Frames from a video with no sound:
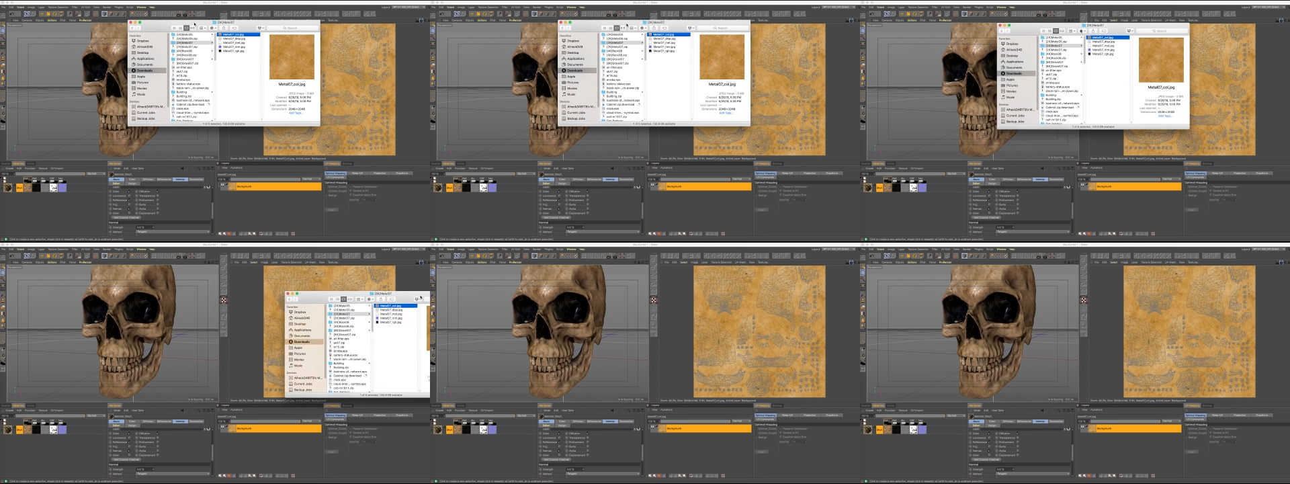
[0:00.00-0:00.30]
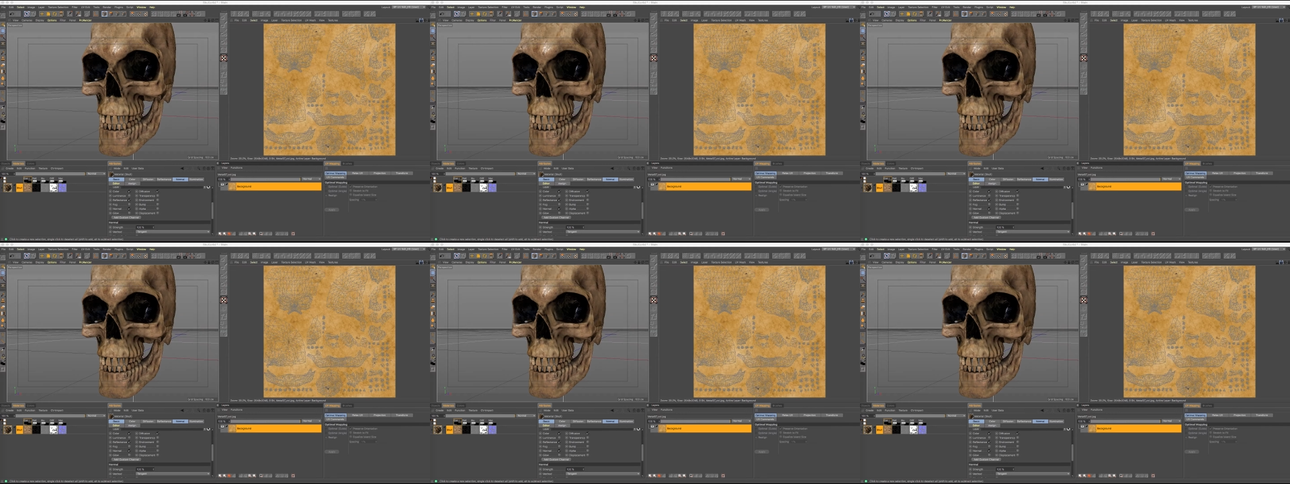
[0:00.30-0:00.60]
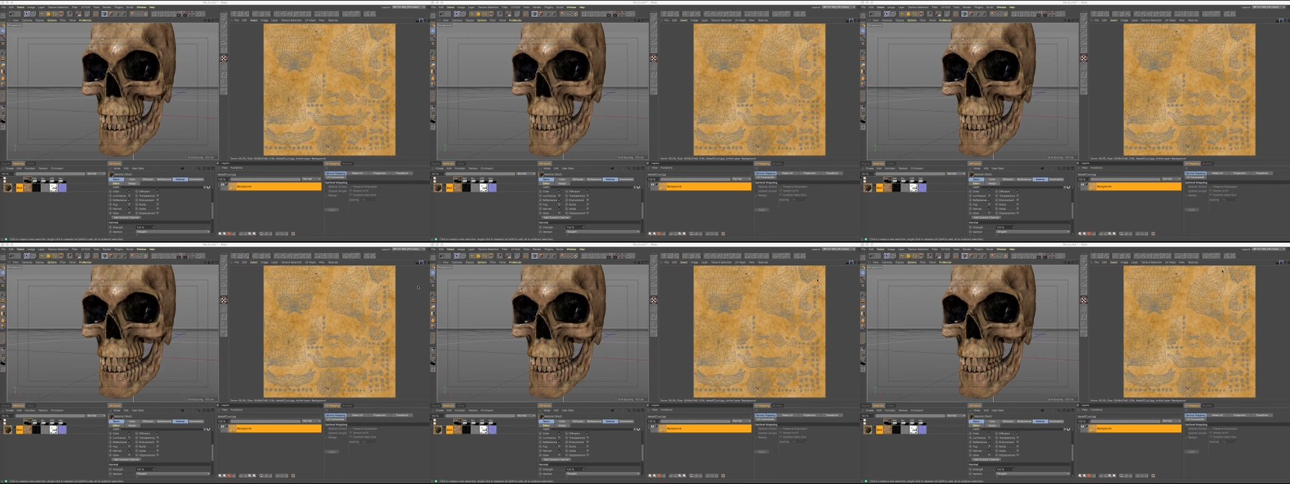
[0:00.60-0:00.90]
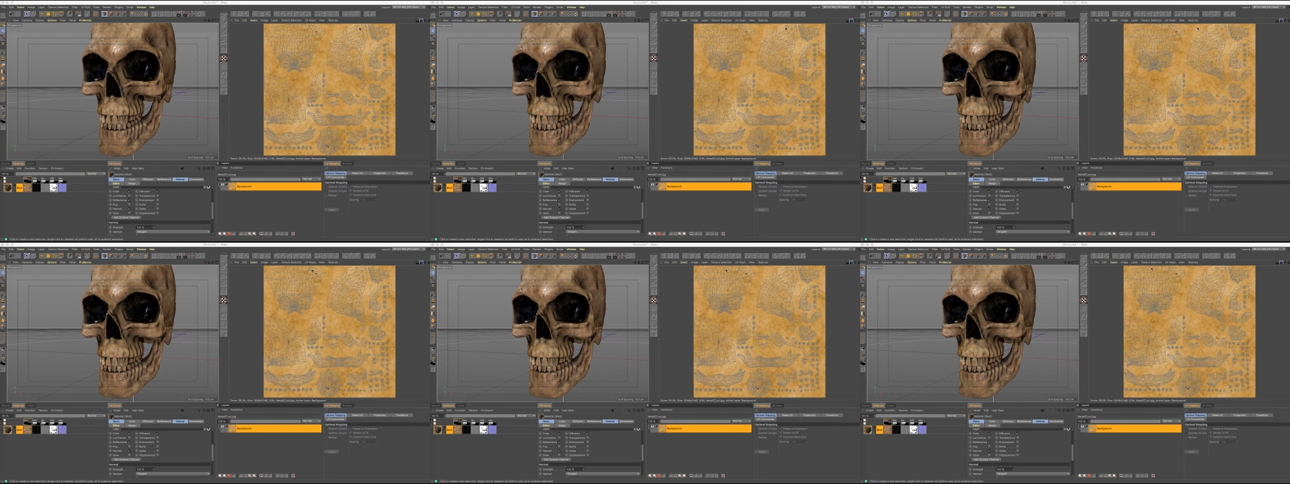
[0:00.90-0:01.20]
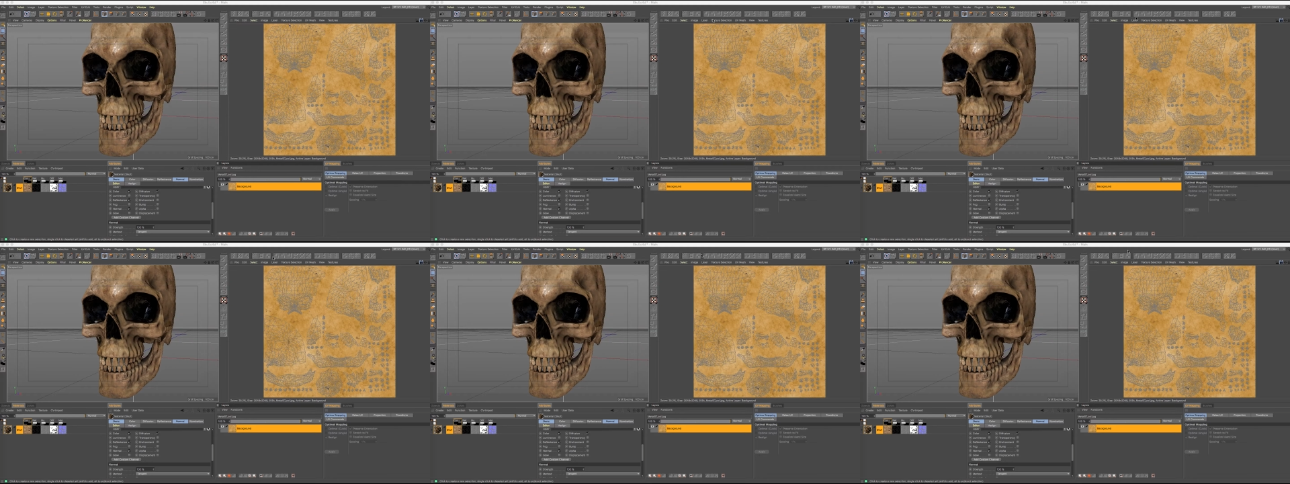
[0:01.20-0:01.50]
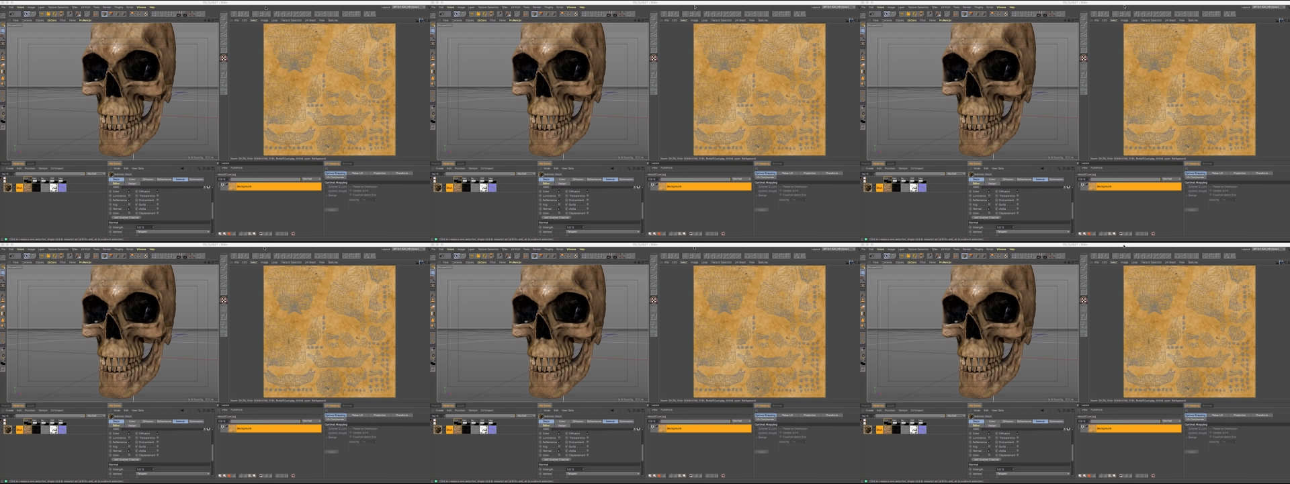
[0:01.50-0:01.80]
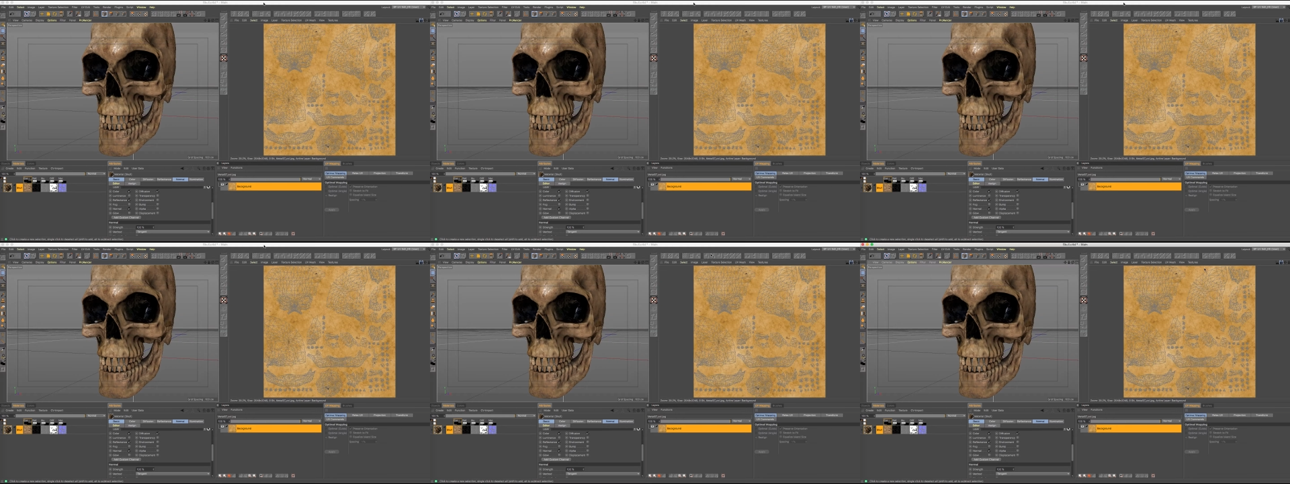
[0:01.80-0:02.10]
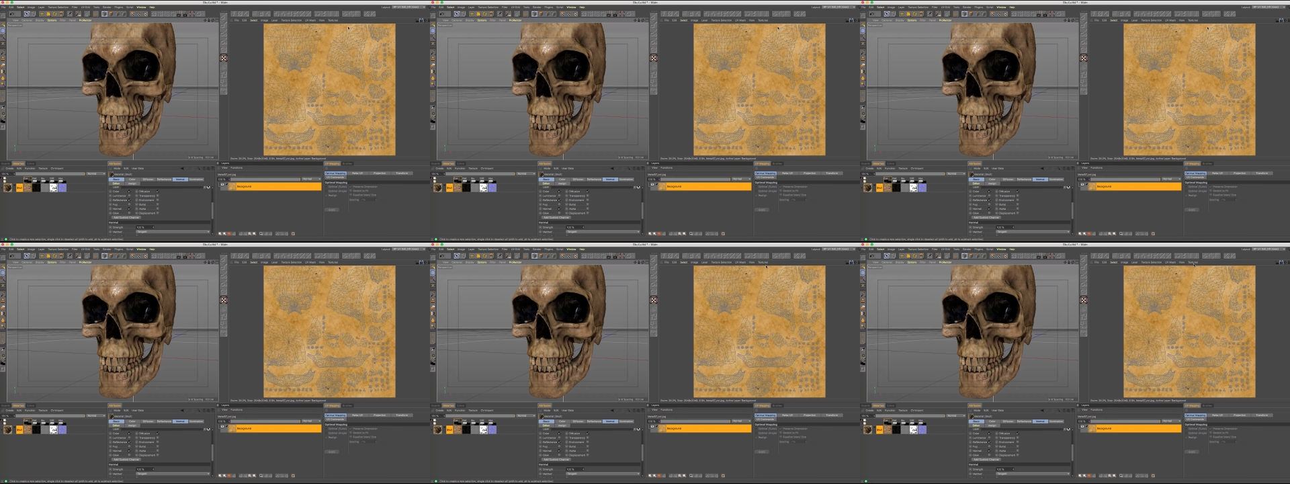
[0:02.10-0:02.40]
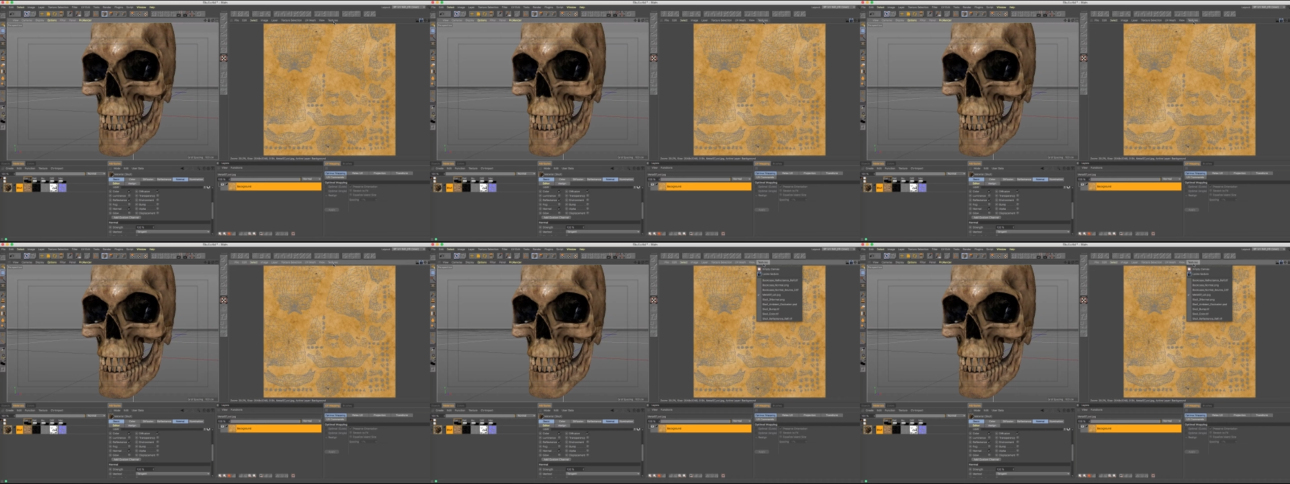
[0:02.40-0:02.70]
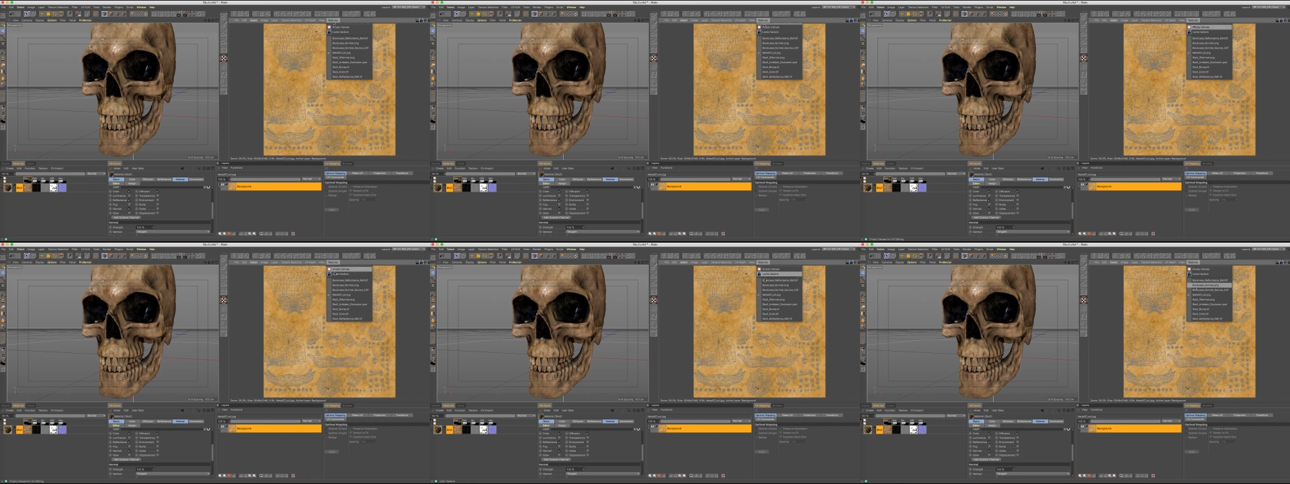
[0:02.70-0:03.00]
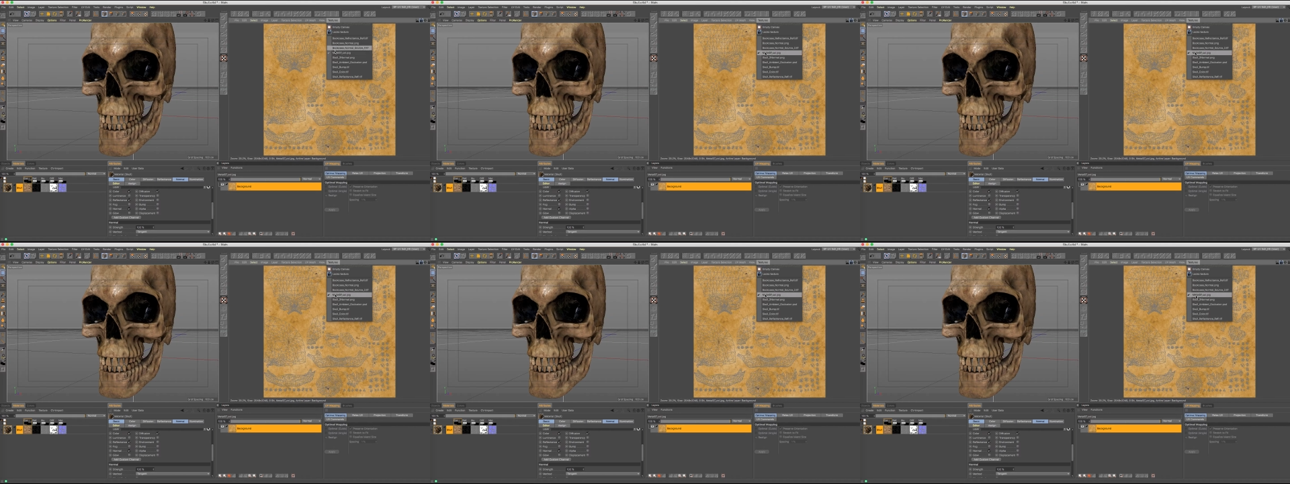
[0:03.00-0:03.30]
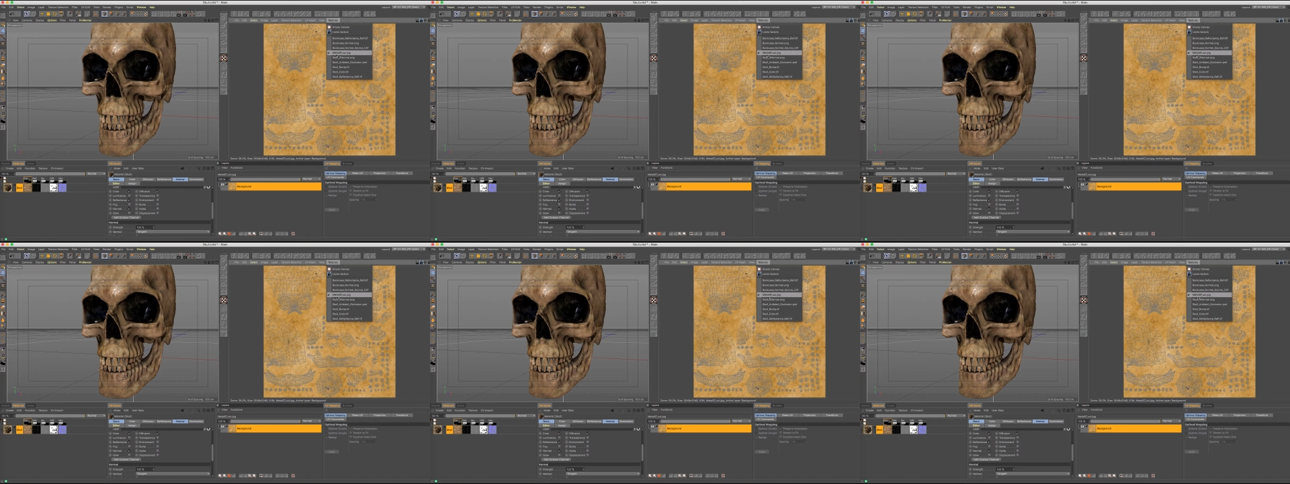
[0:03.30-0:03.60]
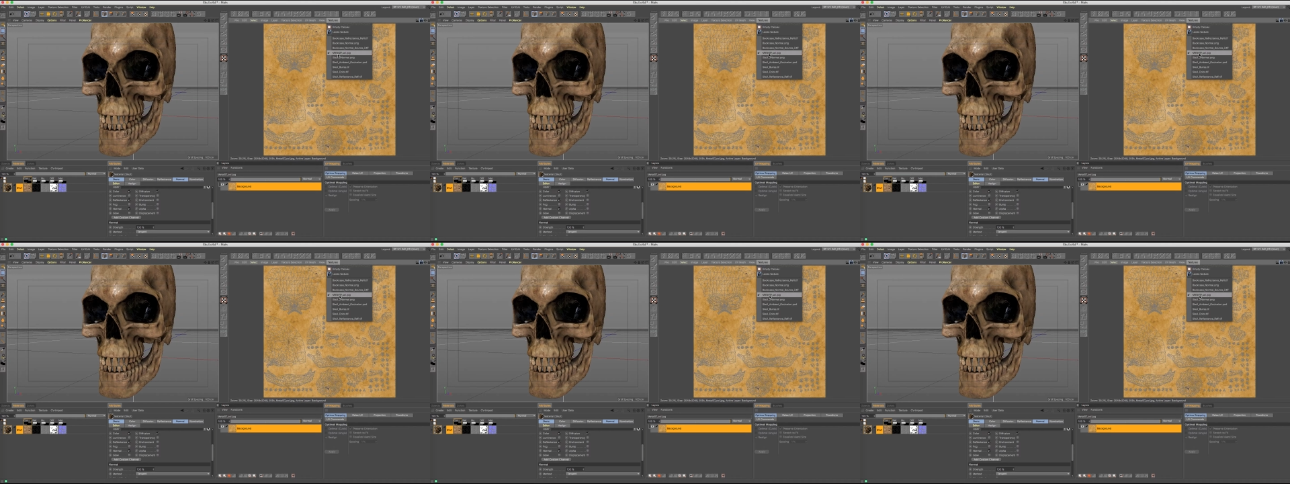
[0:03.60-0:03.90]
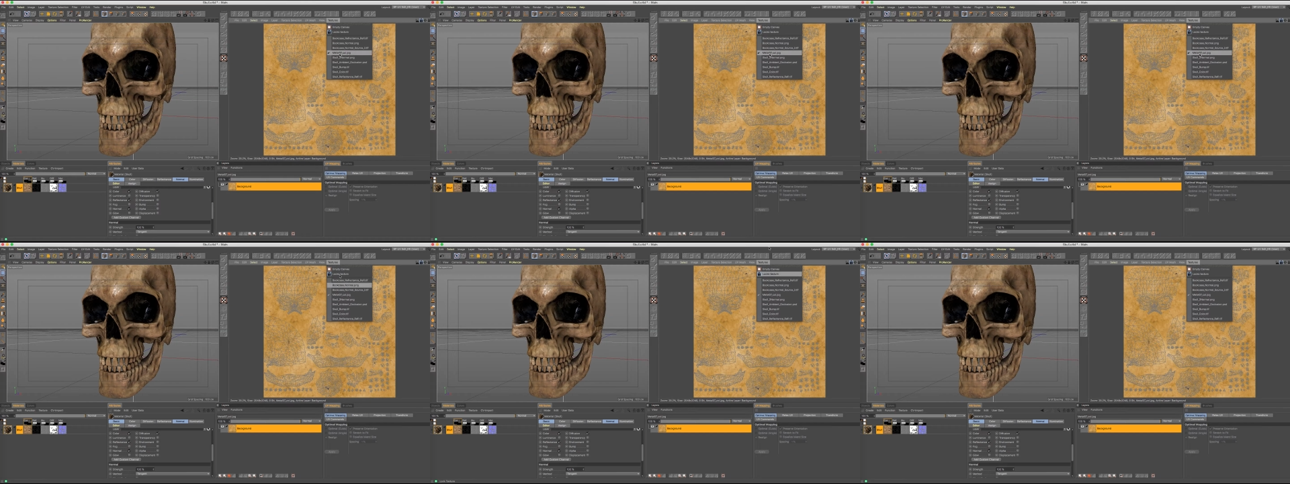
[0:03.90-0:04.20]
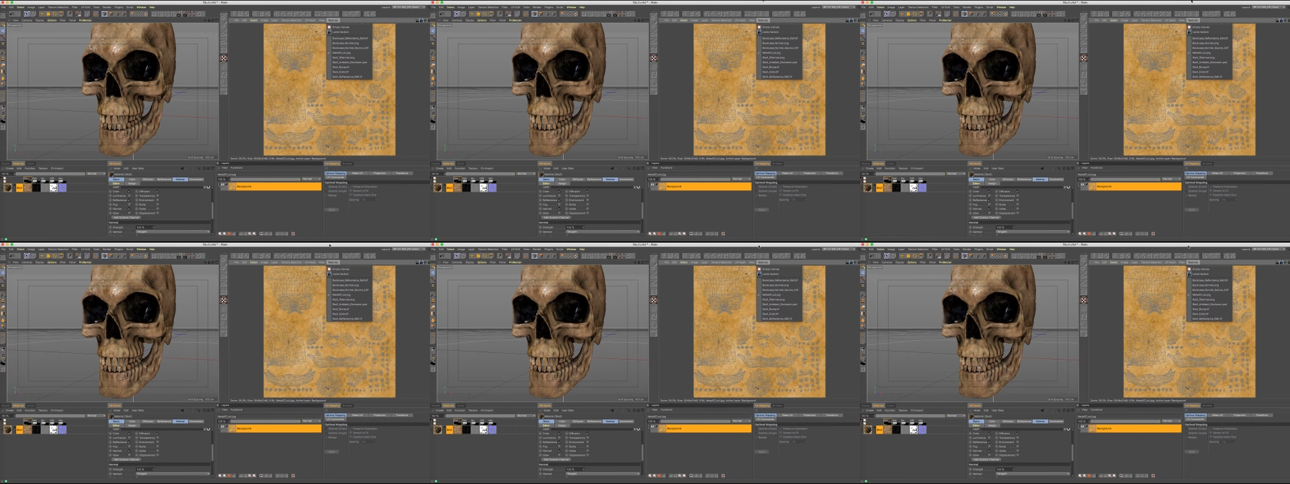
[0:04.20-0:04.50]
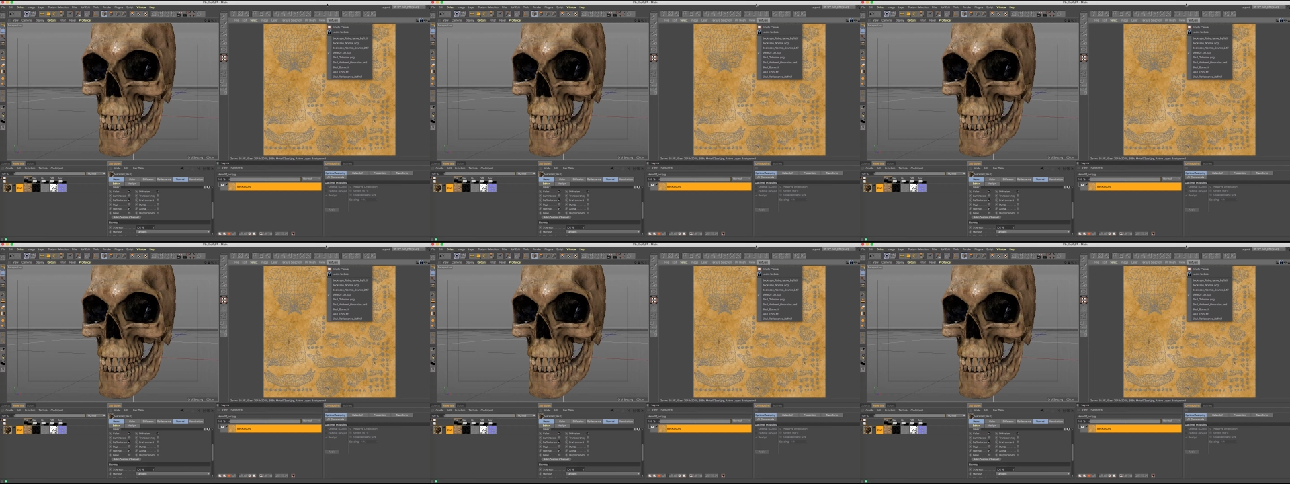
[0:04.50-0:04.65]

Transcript: No face is visible, so there are no lips to read.